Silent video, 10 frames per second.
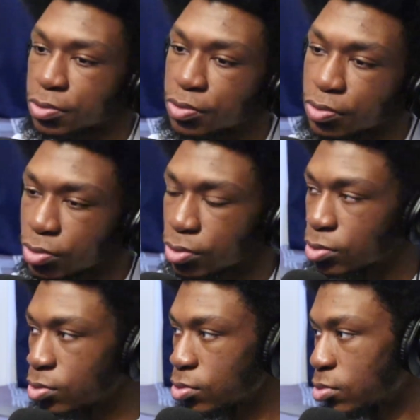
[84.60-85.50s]

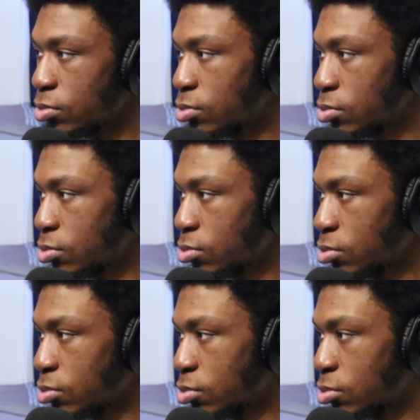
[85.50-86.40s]

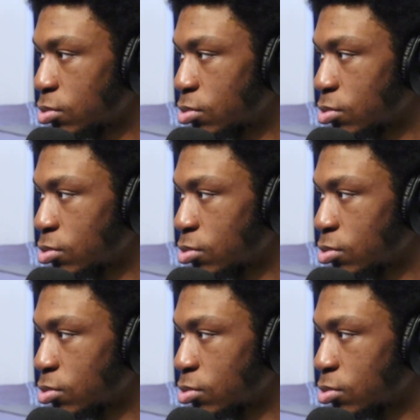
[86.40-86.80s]
(no one is talking)